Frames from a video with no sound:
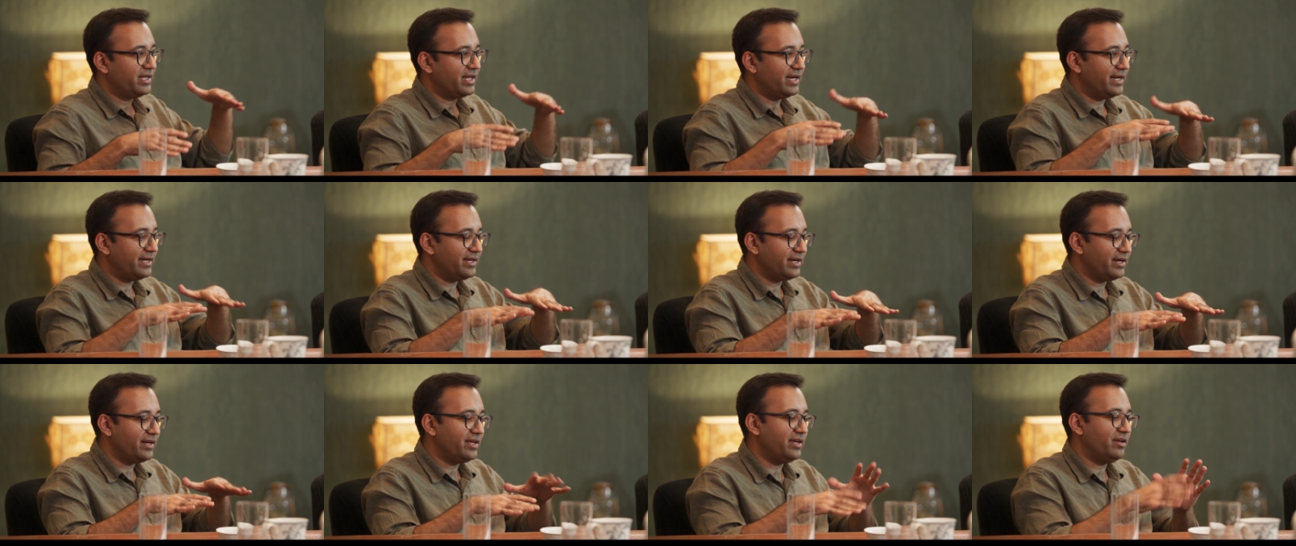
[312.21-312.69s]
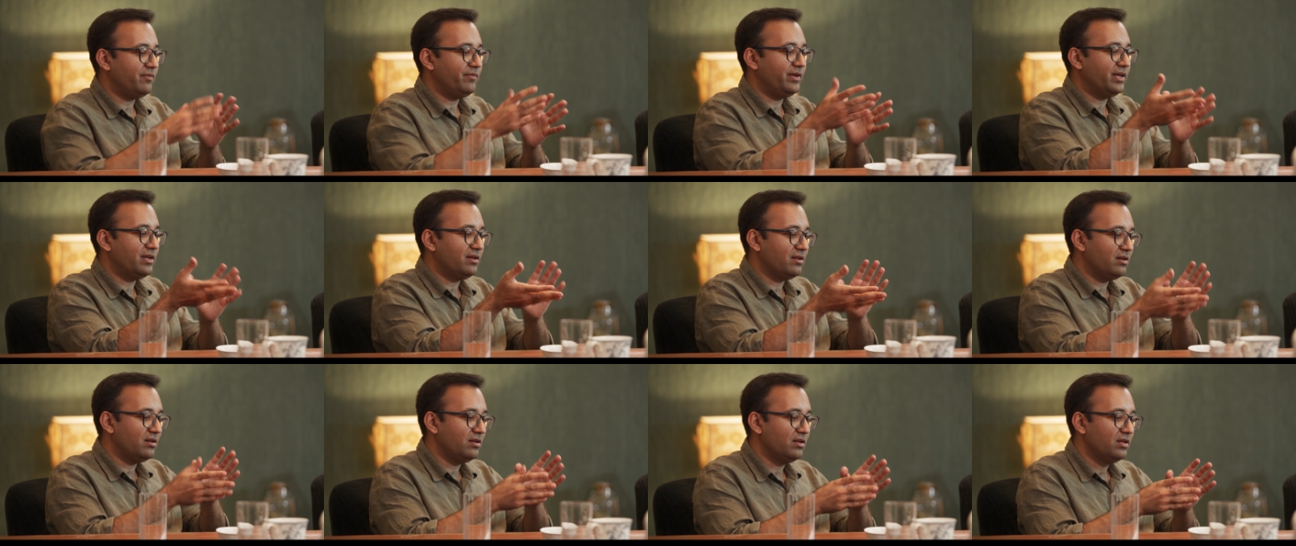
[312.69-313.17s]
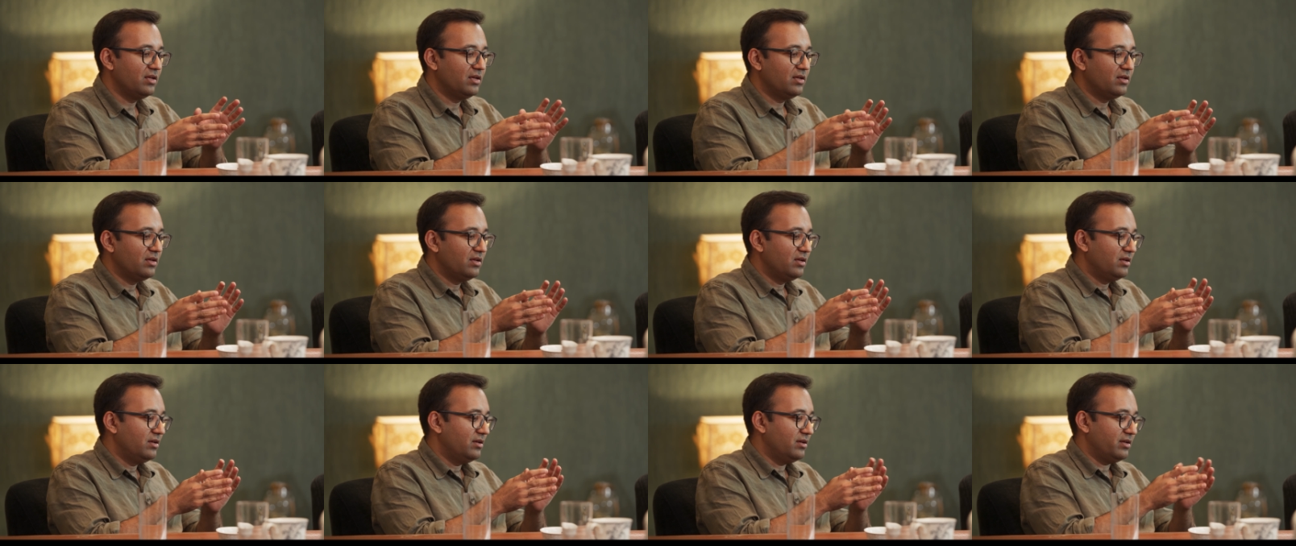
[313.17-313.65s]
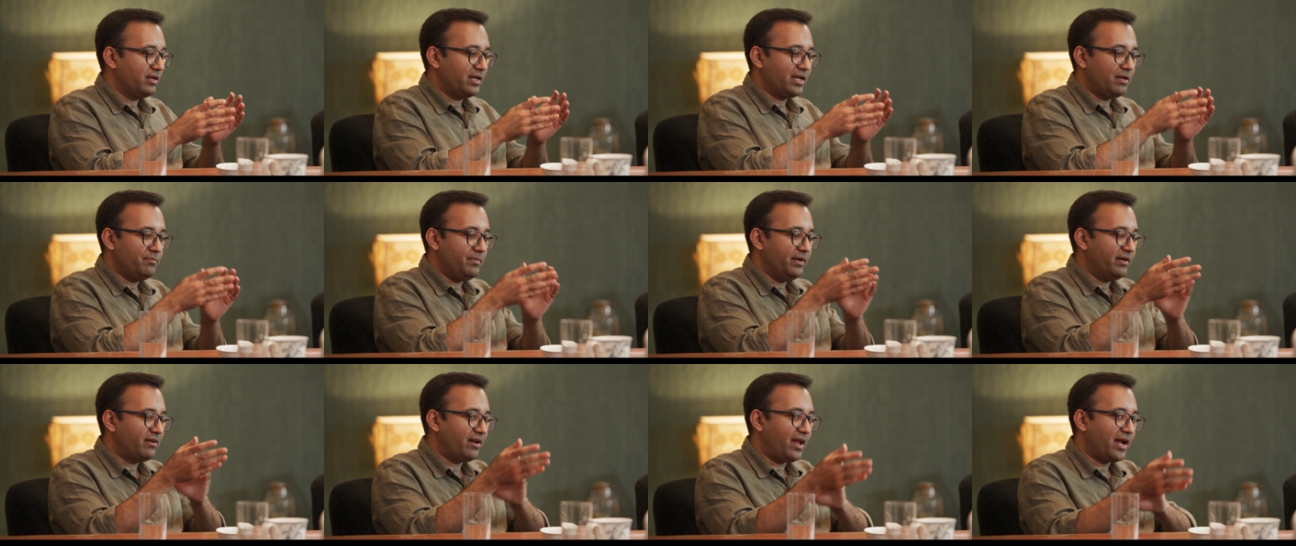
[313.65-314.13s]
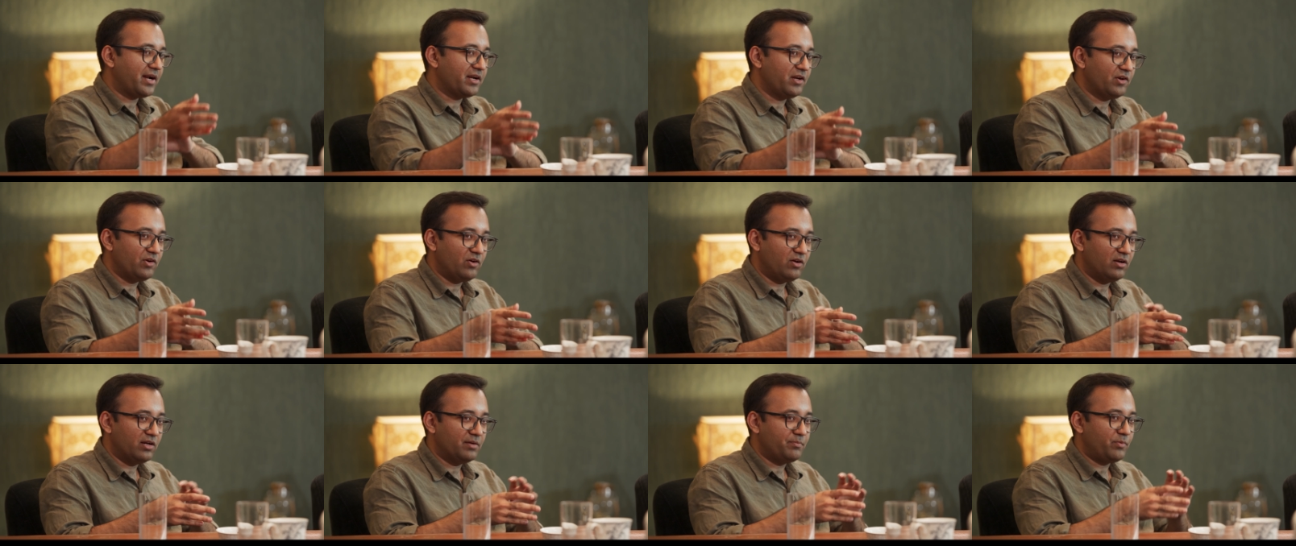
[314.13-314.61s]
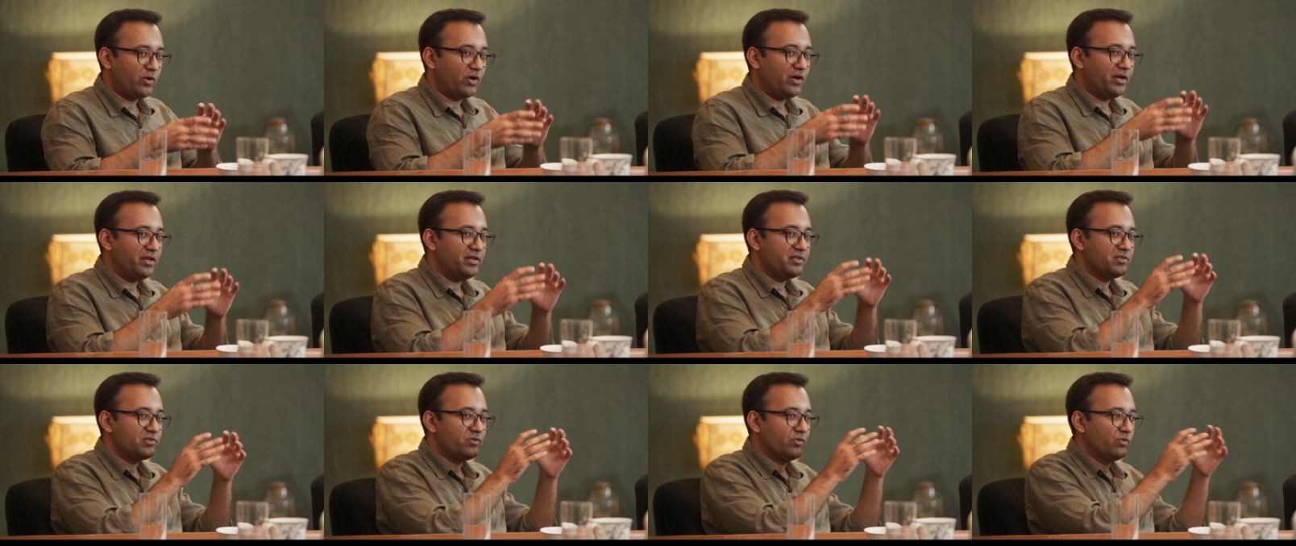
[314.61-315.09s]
Connected vehicle can be tracked at all points.